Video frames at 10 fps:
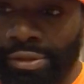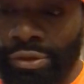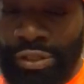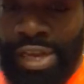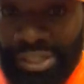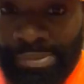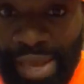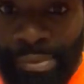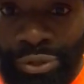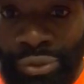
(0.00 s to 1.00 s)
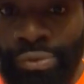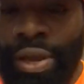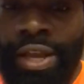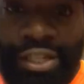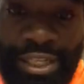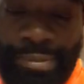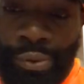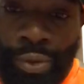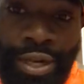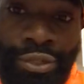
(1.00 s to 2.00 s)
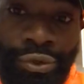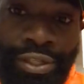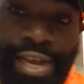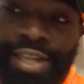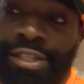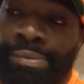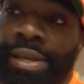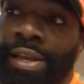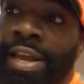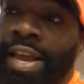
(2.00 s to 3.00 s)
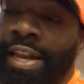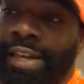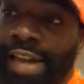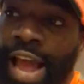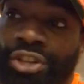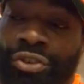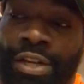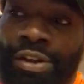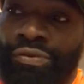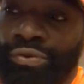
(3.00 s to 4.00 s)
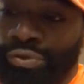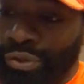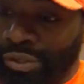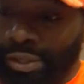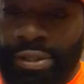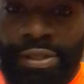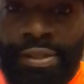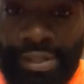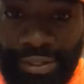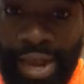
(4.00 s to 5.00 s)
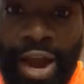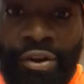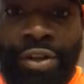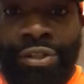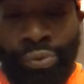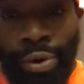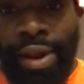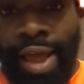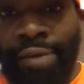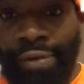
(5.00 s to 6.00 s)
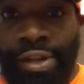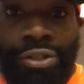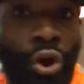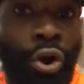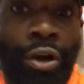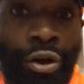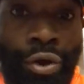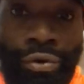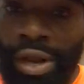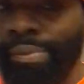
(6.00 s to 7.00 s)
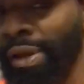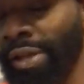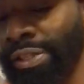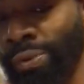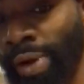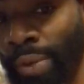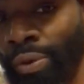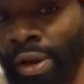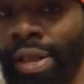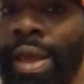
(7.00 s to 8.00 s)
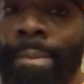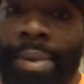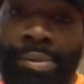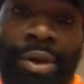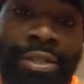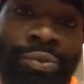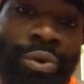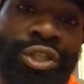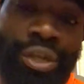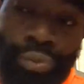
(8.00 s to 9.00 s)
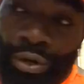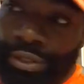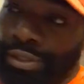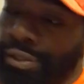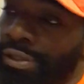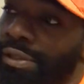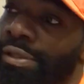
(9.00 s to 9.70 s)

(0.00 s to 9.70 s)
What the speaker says: So she has to be able to, she has to be willing to, she has to be naturally just desiring to want to have kids on her own, not because it's what I want, but because it's what she wants.